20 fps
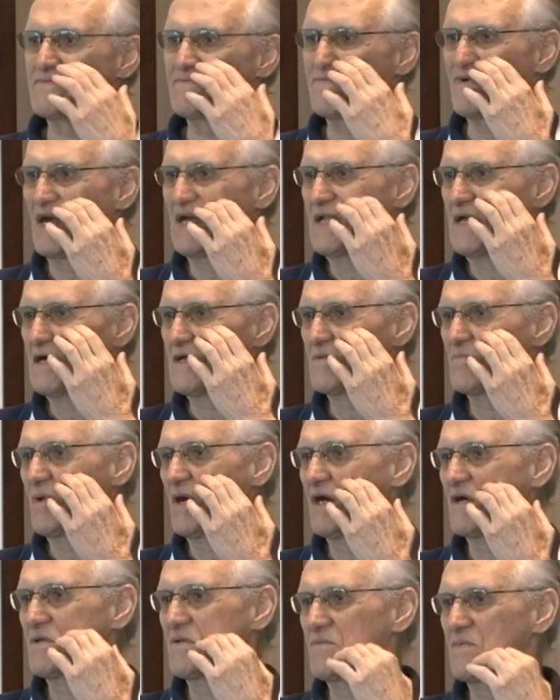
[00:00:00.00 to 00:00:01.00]
Find out
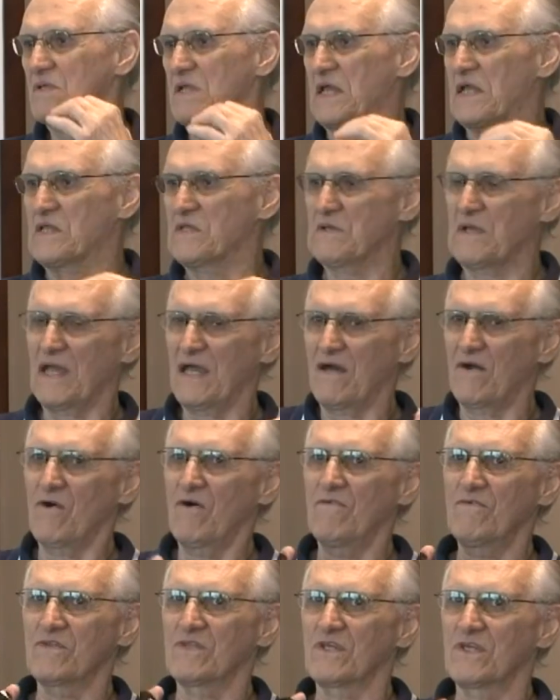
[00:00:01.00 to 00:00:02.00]
about them, and
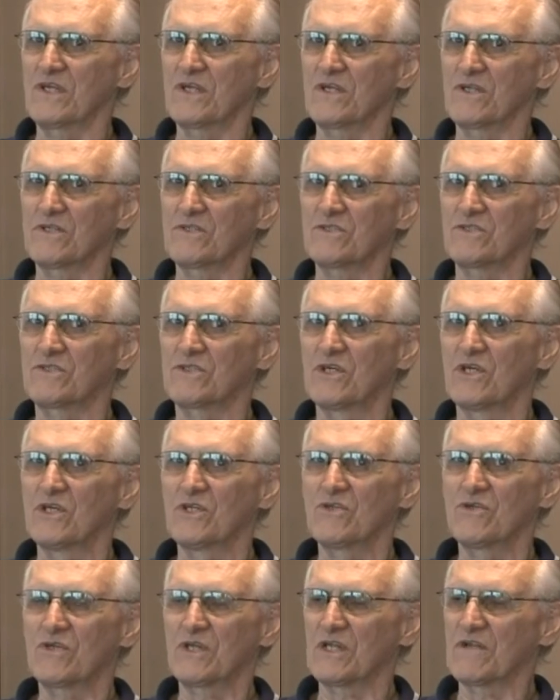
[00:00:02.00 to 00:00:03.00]
over the years
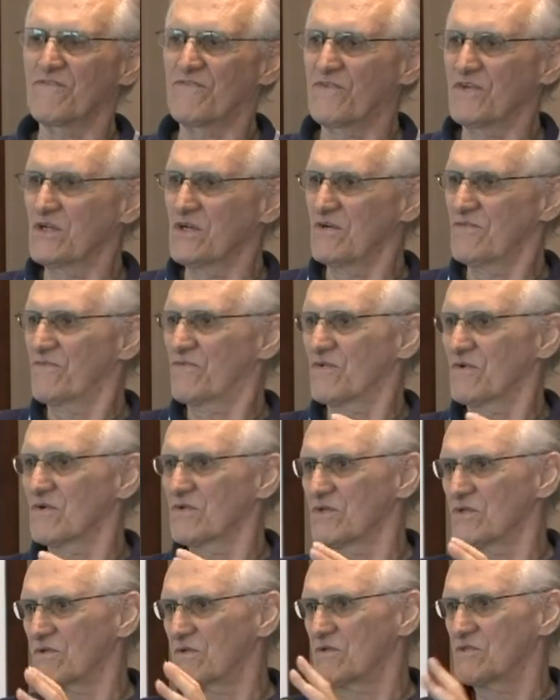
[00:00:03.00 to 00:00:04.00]
you get a feel for,
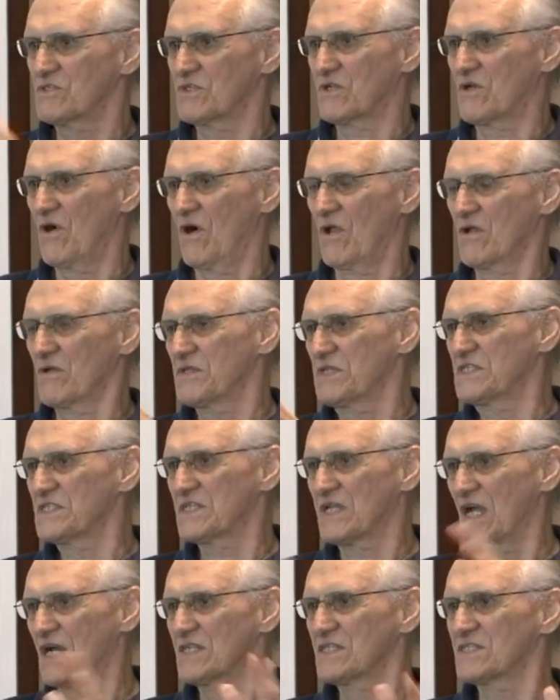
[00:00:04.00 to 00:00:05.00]
because you call on these
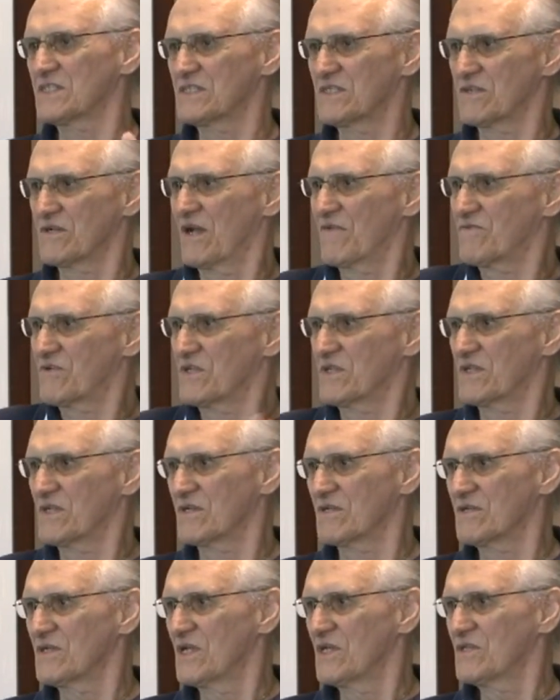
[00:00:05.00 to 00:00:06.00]
guys year after
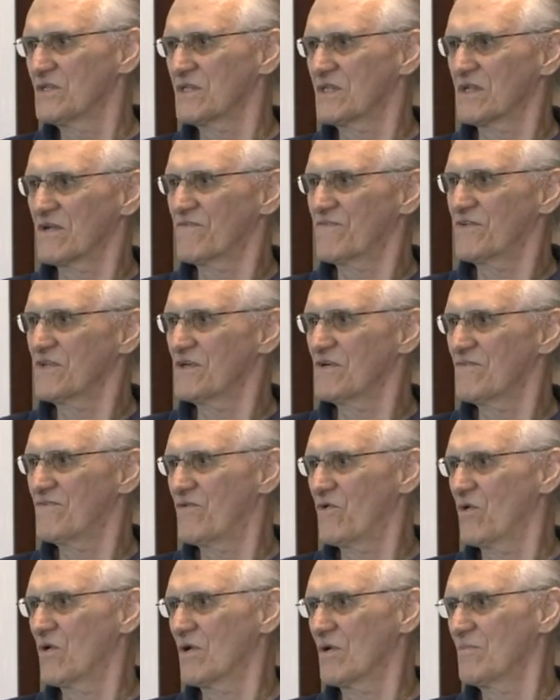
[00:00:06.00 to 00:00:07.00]
year, you get a feel
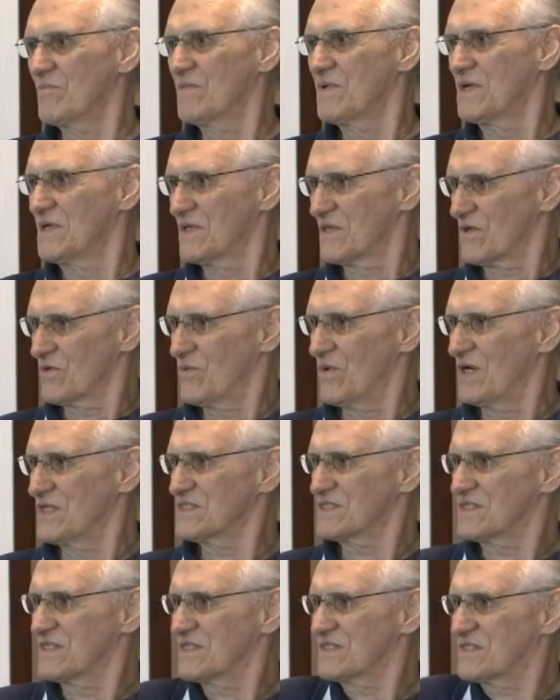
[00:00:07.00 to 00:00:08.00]
for them, the
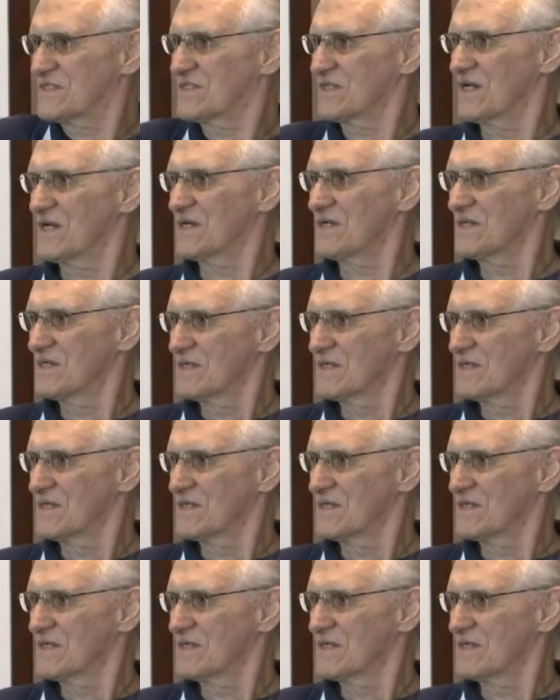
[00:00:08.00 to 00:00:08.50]
ones that's going